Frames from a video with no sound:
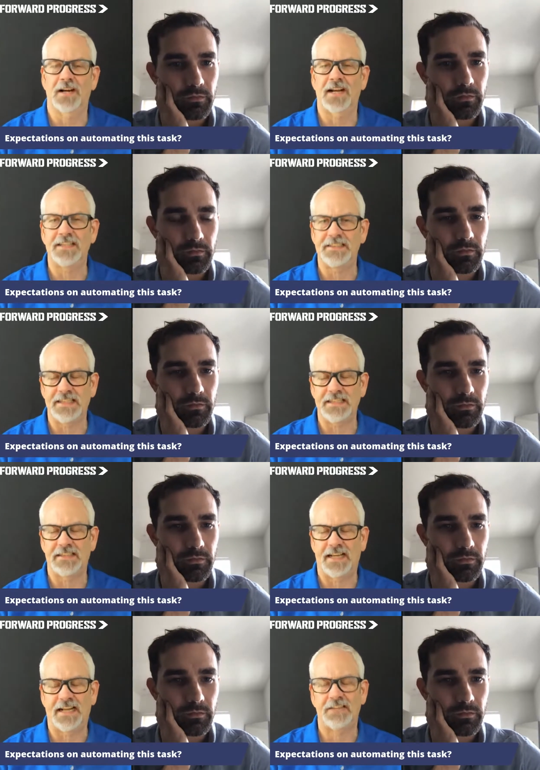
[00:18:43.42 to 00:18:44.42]
Speaker 1: I need
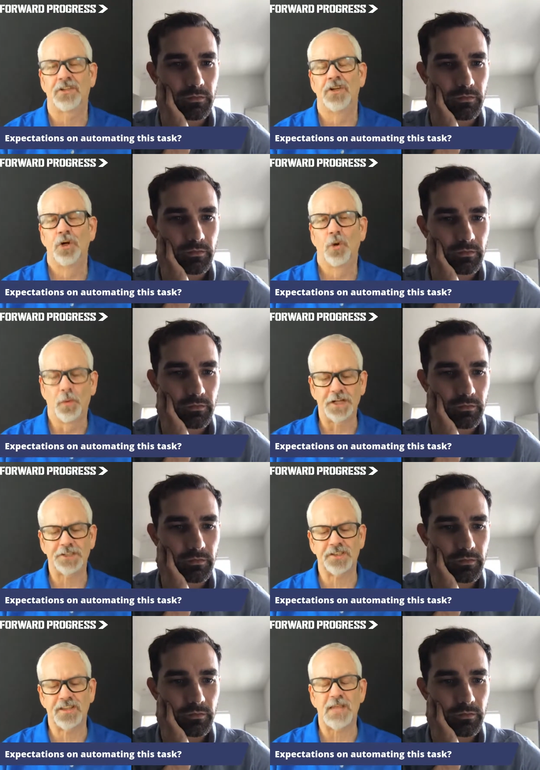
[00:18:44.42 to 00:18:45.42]
that. Where
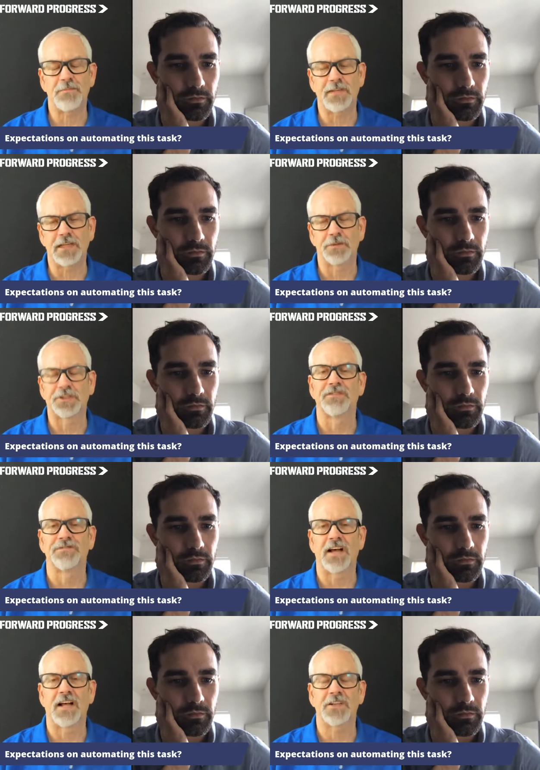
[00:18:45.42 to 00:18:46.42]
should they be with the
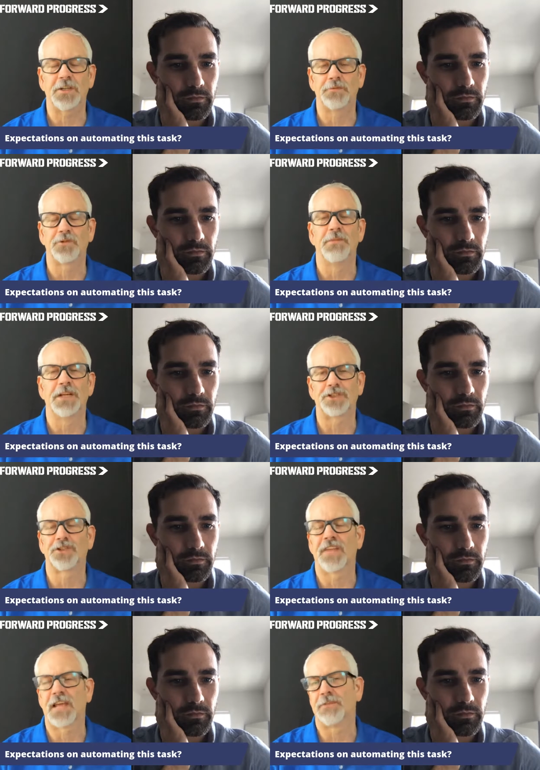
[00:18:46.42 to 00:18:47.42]
volume to make
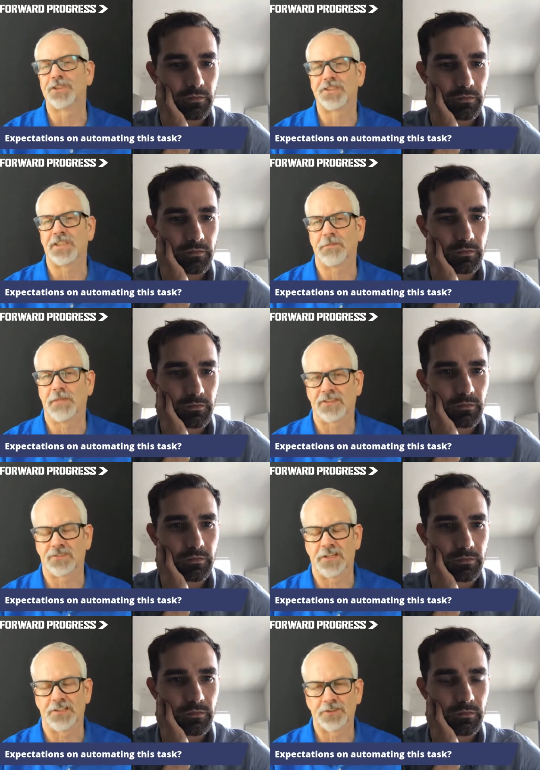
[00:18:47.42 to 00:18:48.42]
sure that machine makes
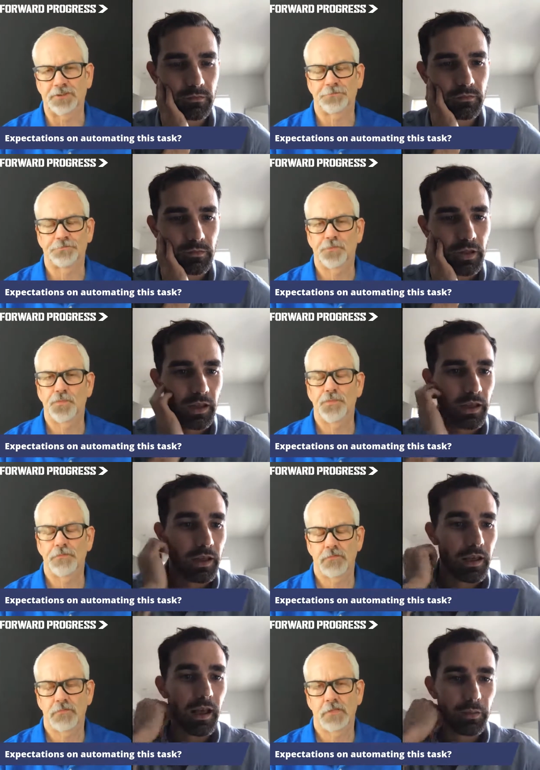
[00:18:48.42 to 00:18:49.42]
sense?
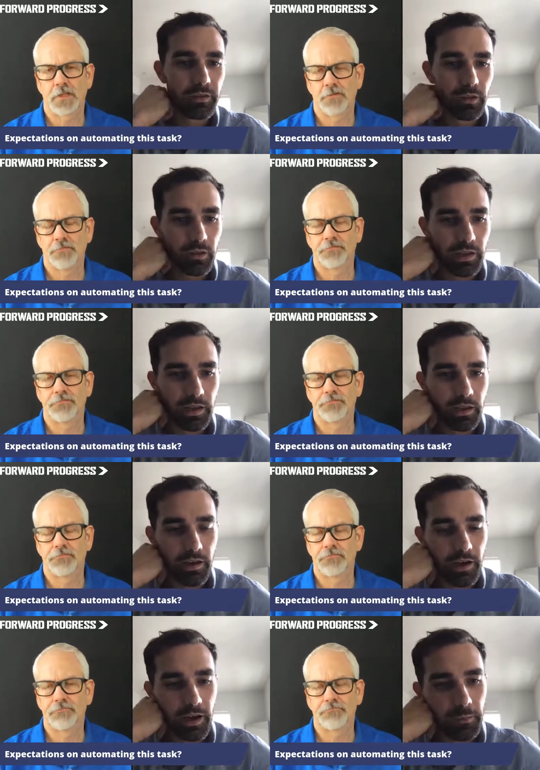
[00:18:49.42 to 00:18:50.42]

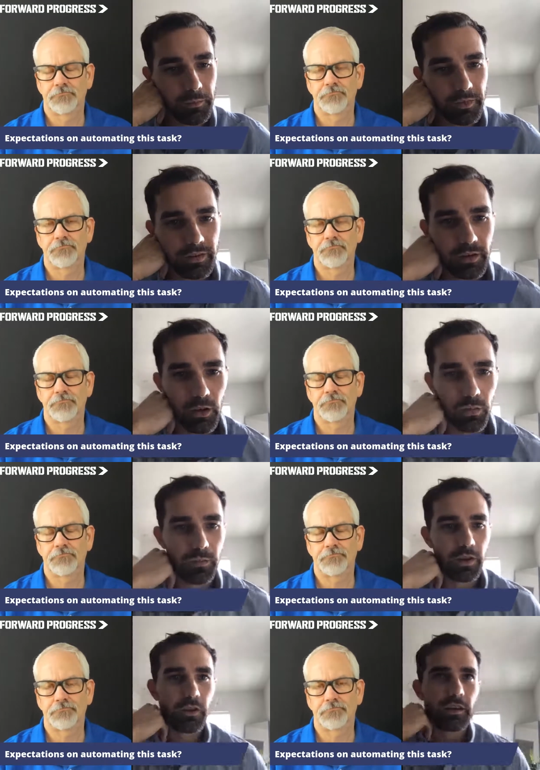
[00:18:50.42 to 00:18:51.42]
Speaker 2: Absolutely. Um,
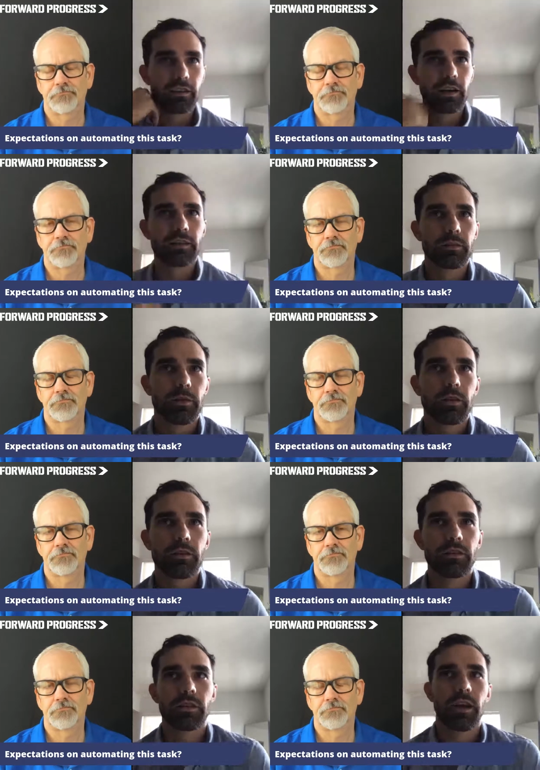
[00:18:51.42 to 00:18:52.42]
so, you know, these
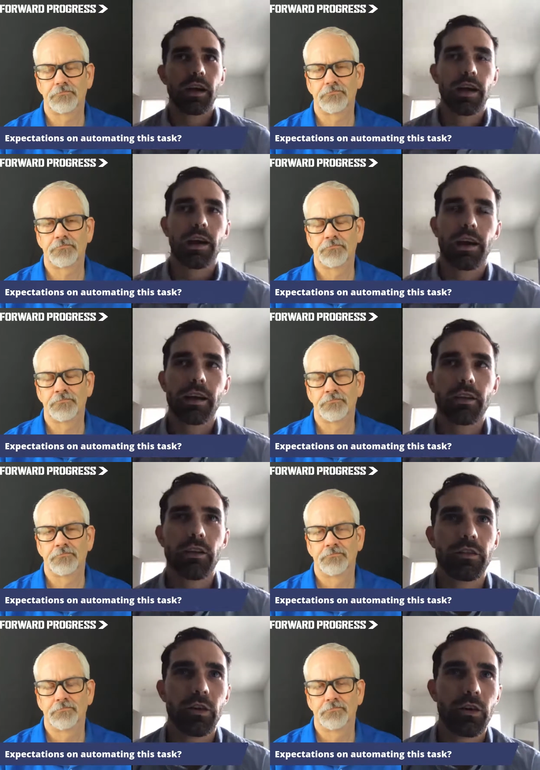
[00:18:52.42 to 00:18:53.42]
customers, uh,
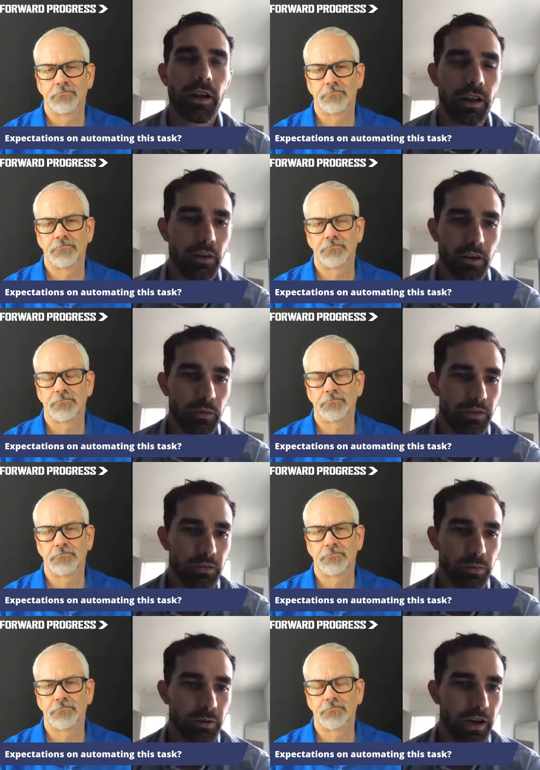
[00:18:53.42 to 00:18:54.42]
you know, if you're in an area with
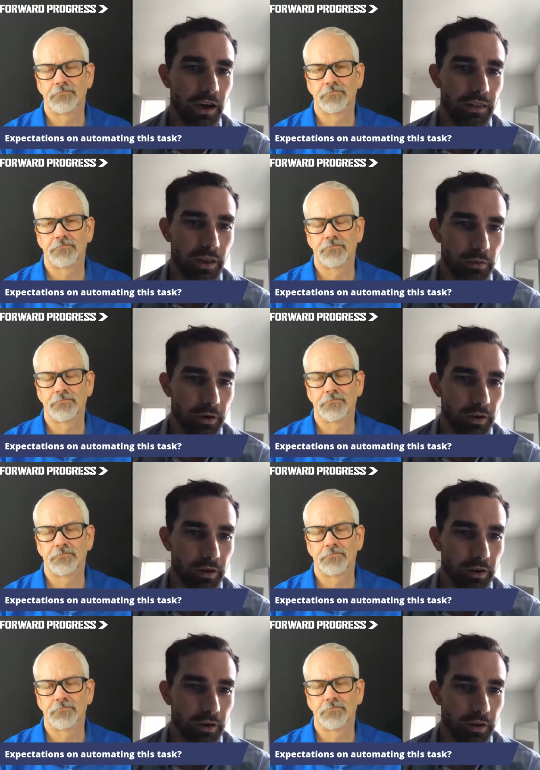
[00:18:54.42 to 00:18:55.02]
super high labor